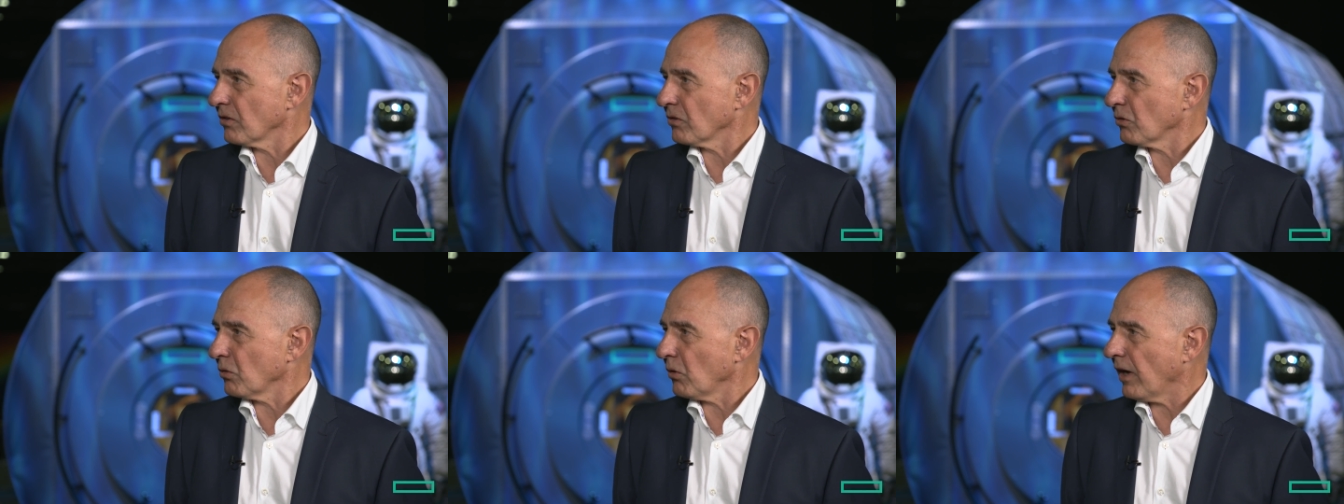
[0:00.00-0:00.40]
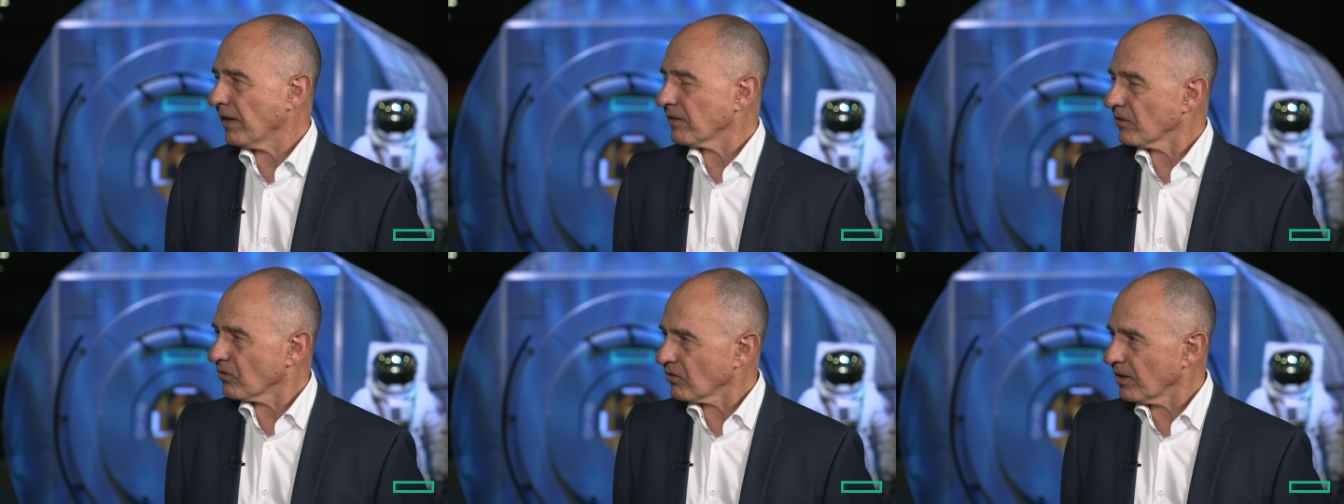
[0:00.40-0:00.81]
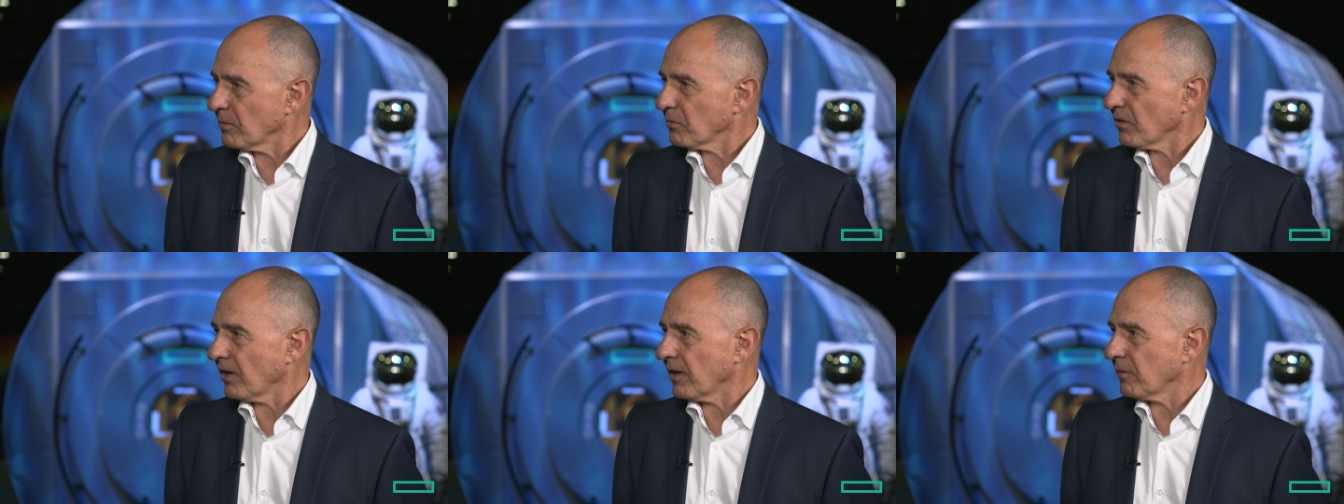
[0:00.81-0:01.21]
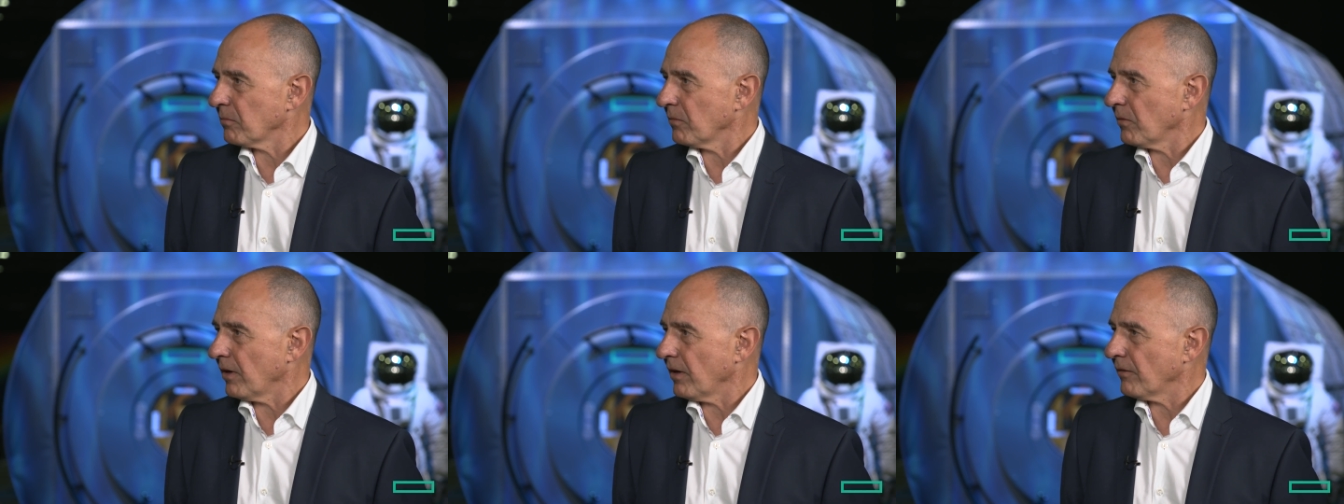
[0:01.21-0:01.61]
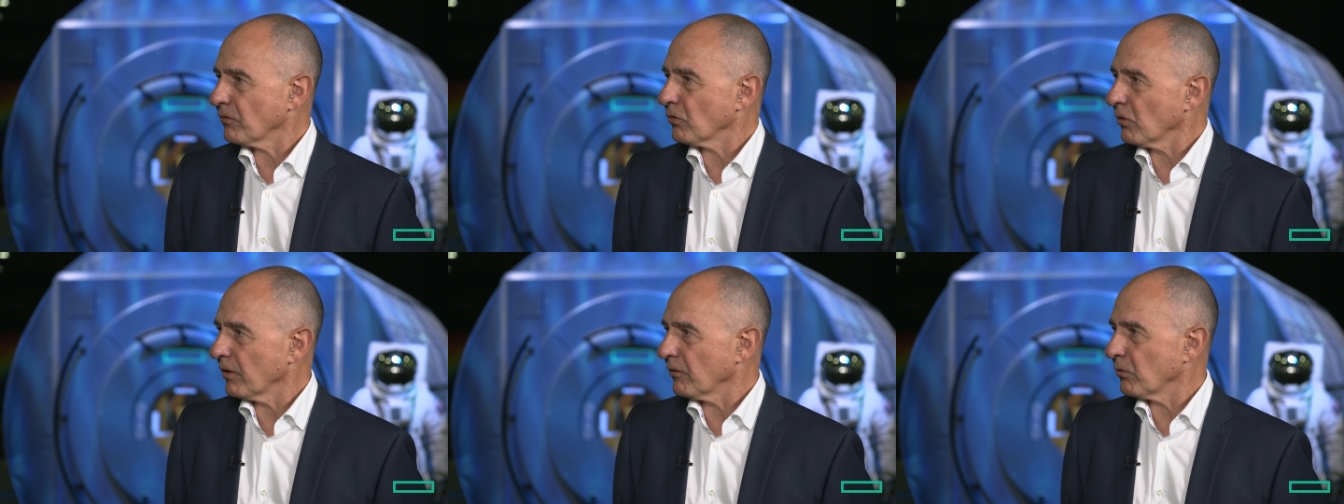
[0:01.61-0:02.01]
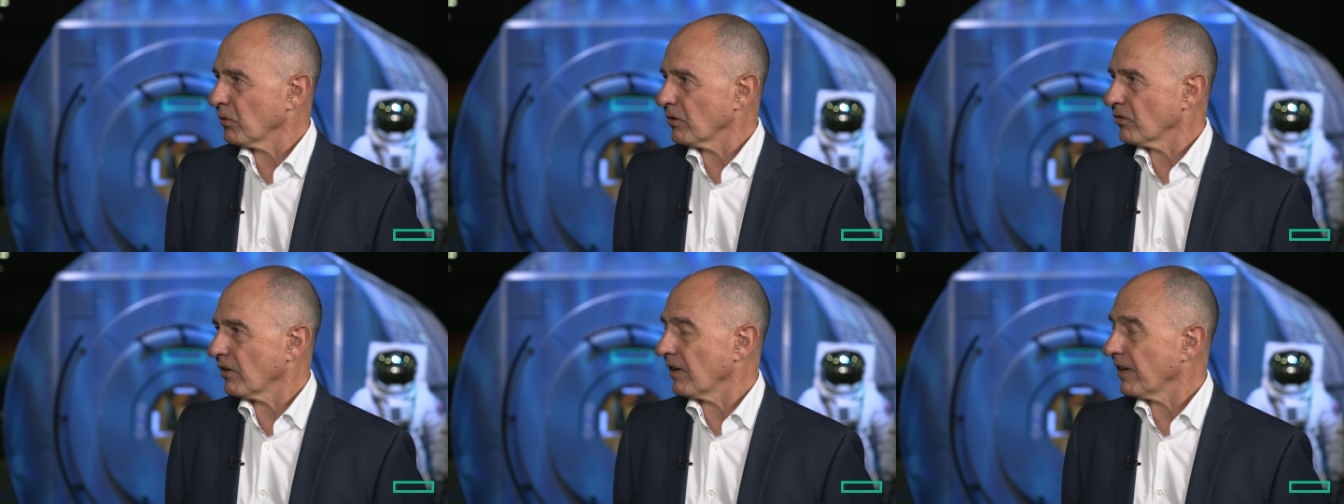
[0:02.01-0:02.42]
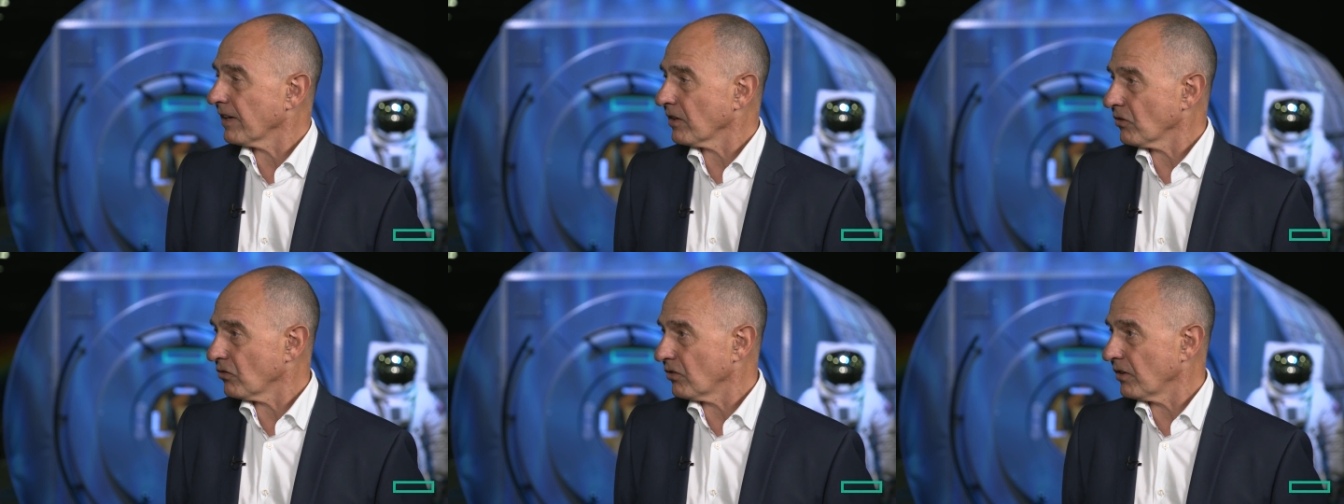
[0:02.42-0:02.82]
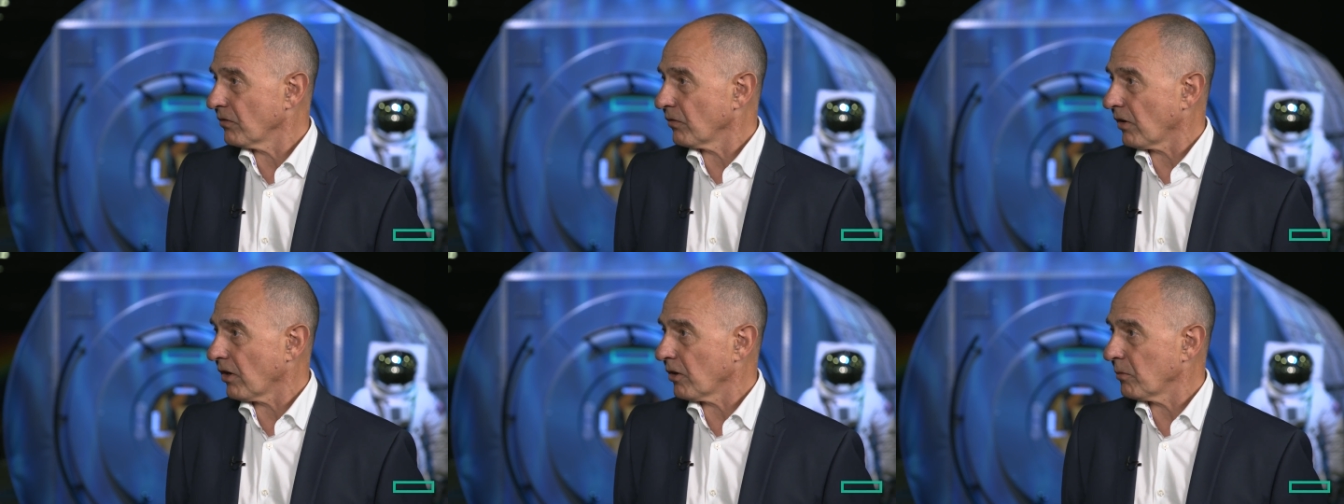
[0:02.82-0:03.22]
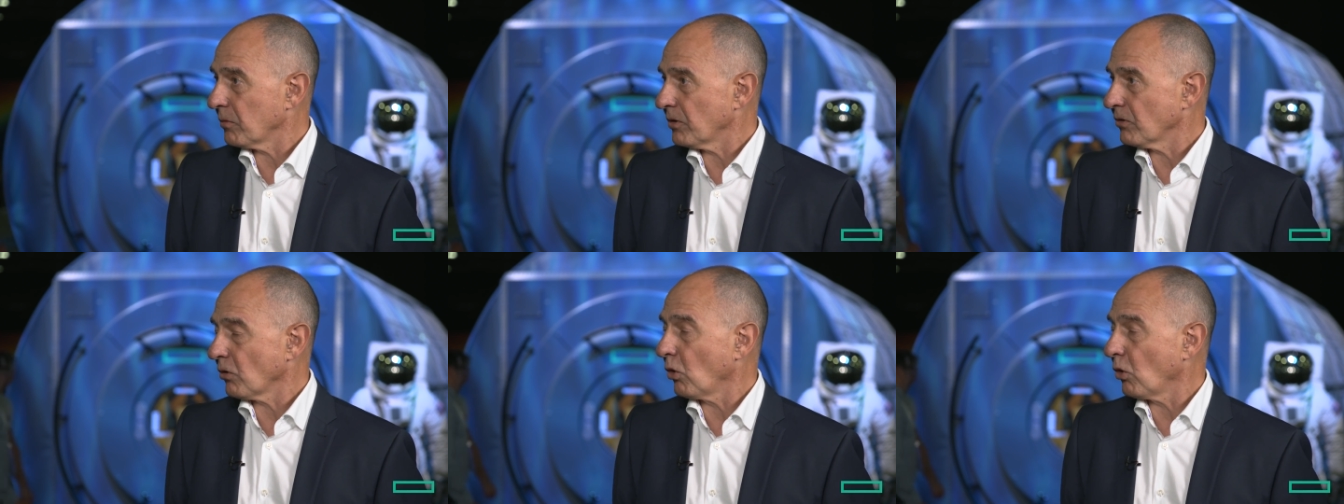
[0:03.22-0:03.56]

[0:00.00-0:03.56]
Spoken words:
you at the same time have to live with a legacy environment,